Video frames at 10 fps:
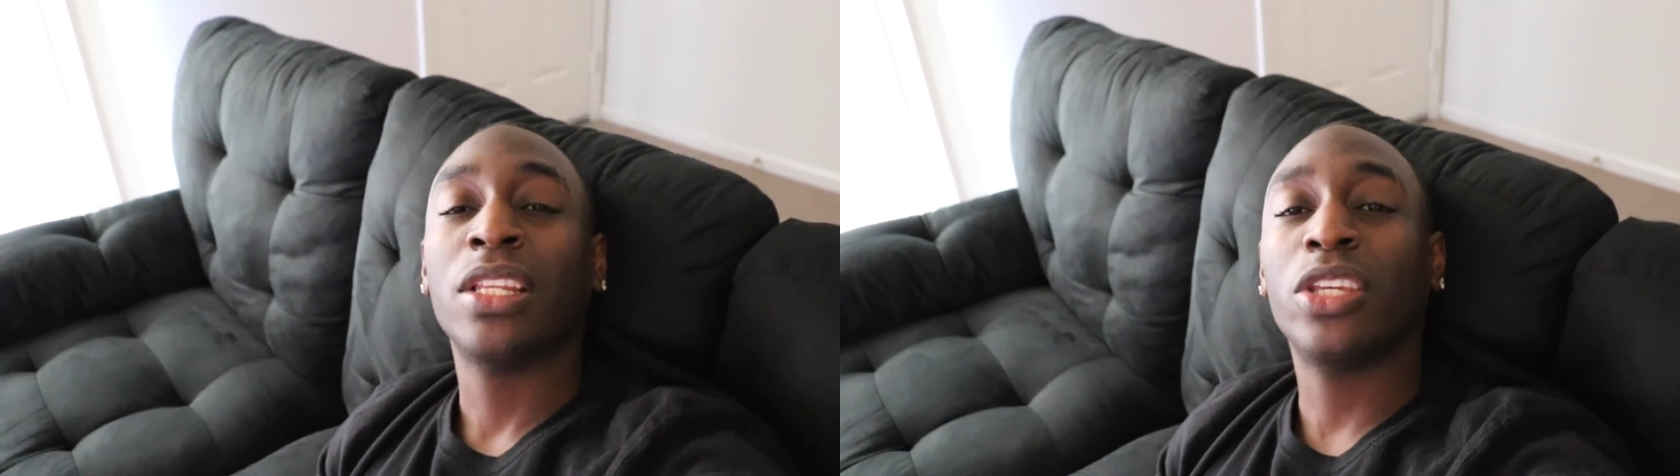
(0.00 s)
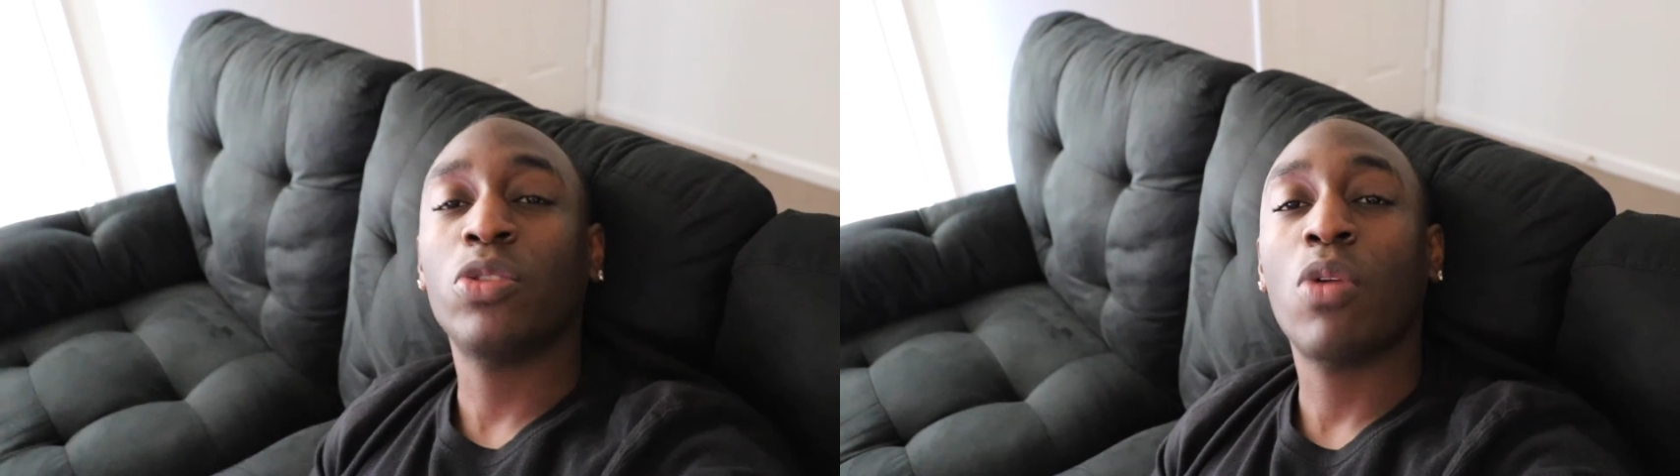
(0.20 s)

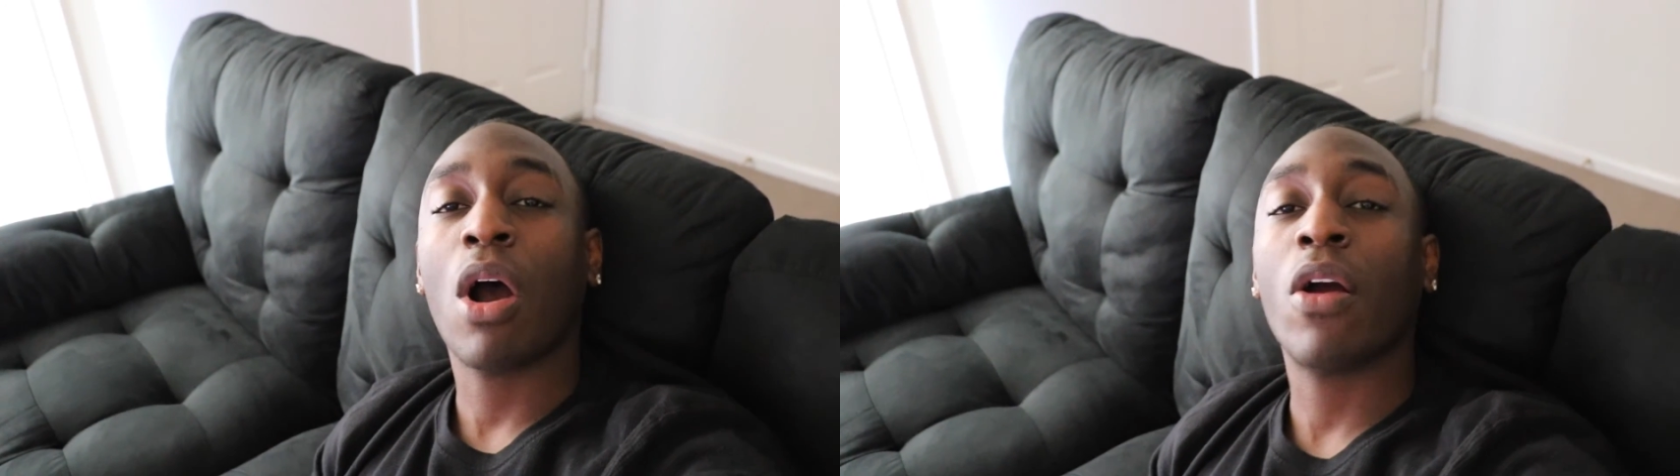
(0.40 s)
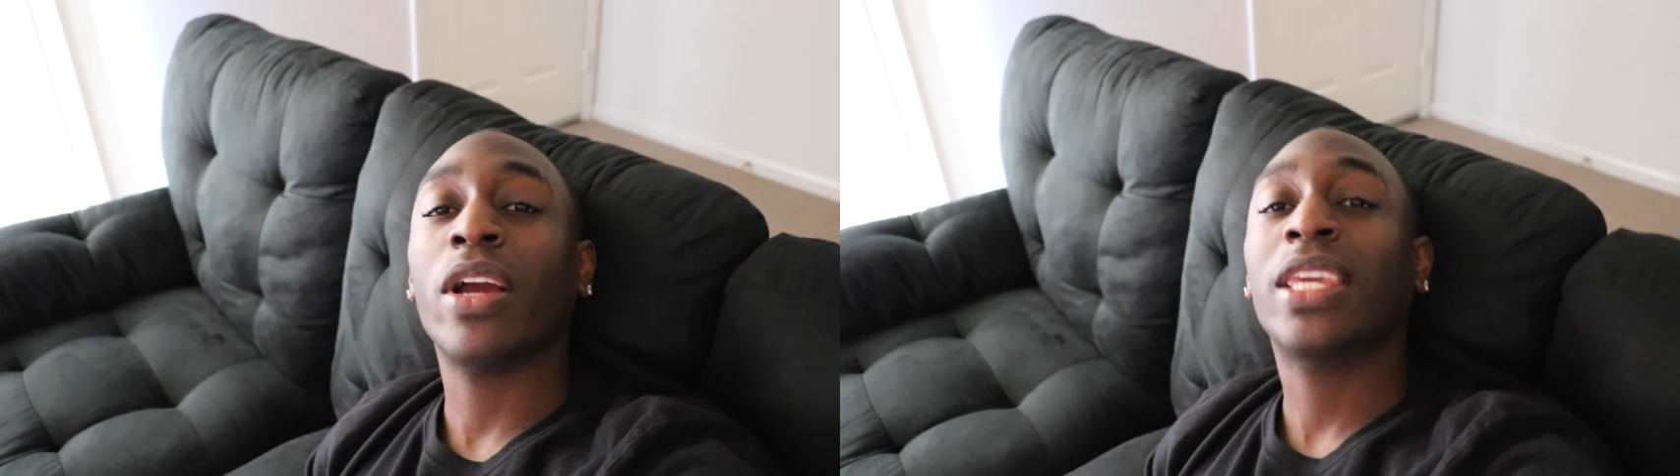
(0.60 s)
then you
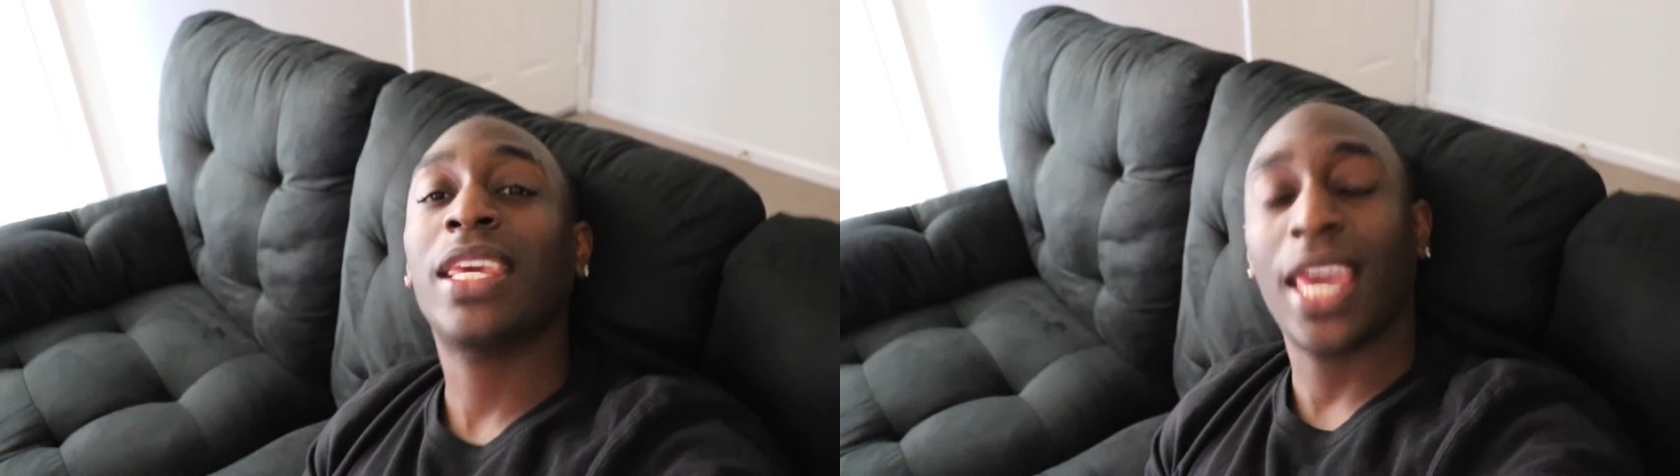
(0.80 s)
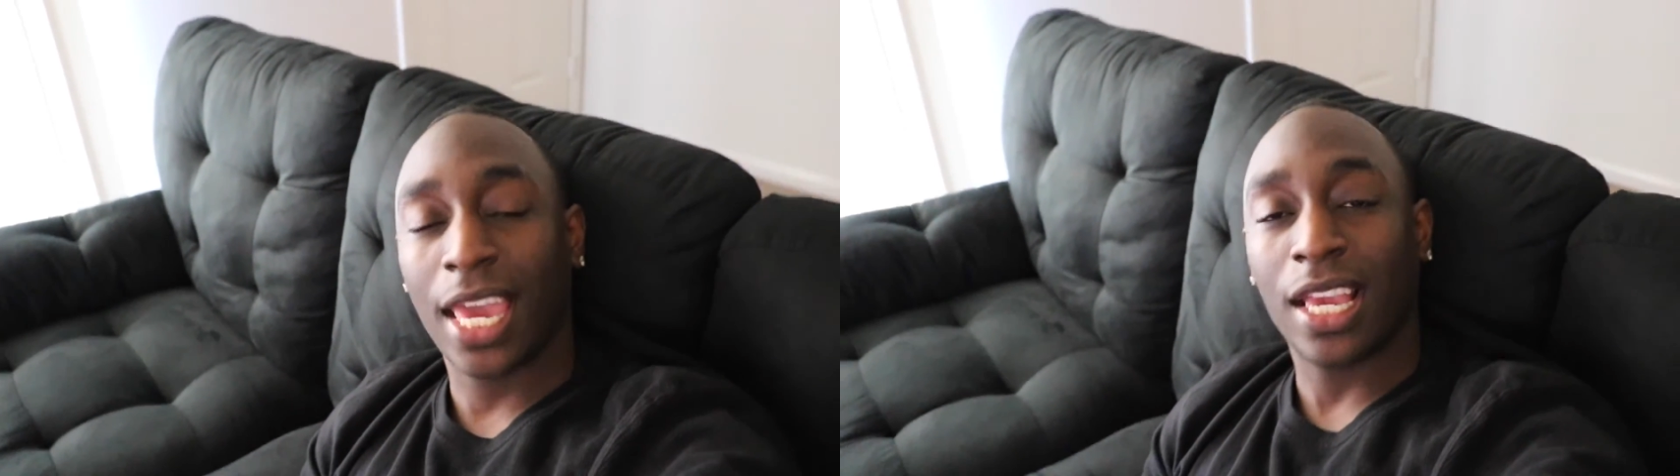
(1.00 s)
are a
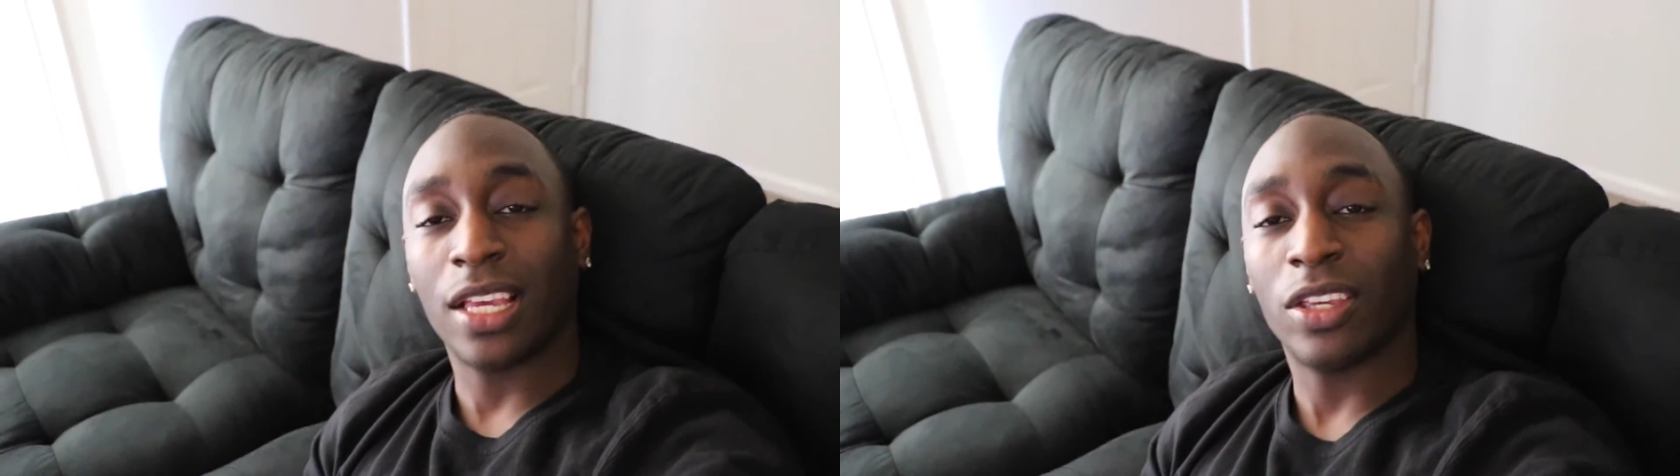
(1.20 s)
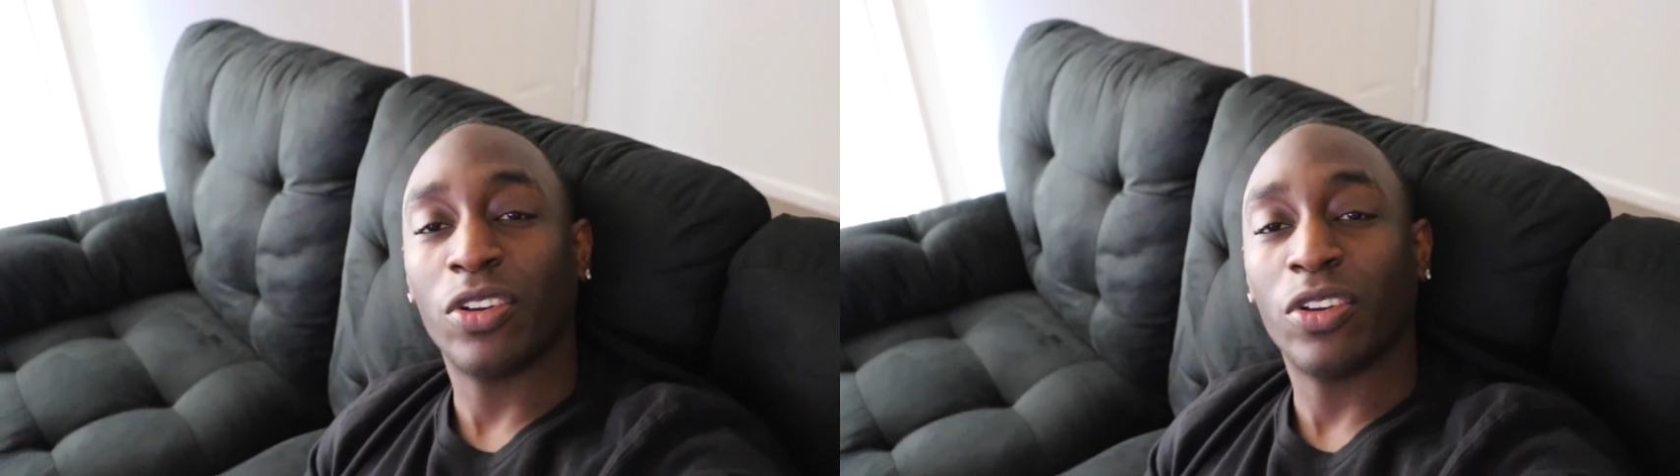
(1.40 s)
king.